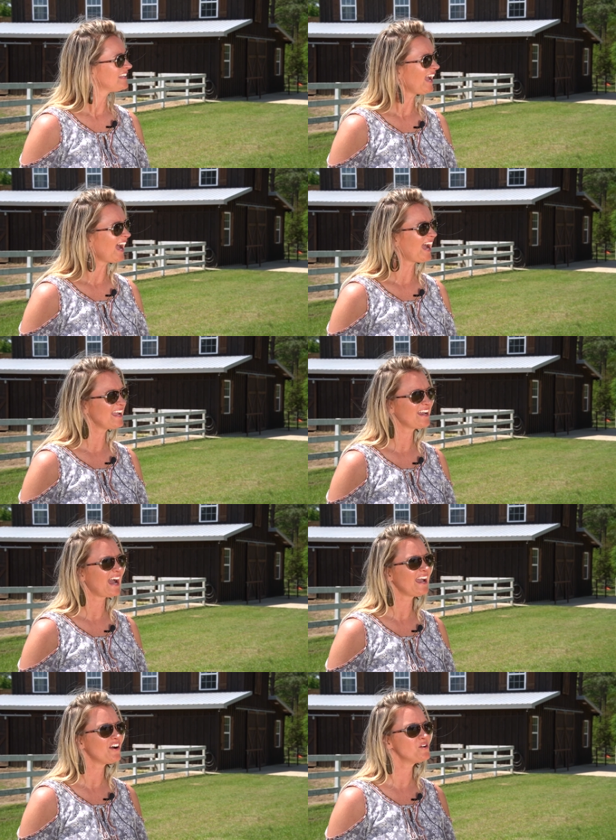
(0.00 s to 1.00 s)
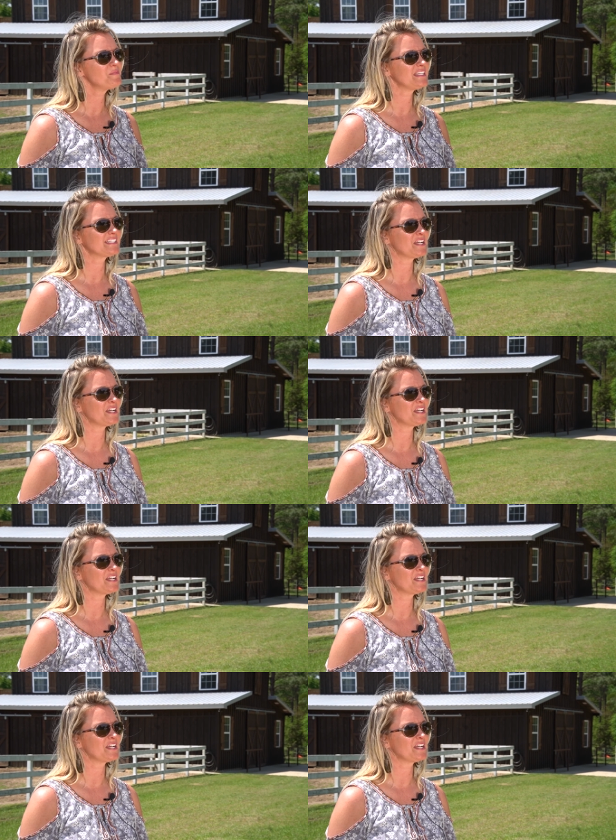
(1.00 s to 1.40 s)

Yeah, she accomplished I, I hope a lot."